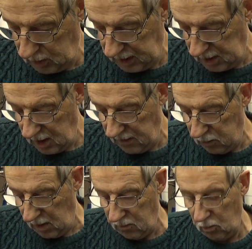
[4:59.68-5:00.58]
Can I have
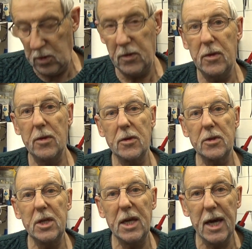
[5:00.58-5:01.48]
one with the
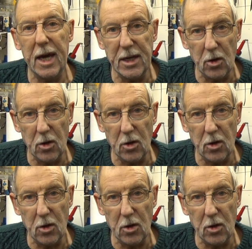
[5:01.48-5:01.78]
deer head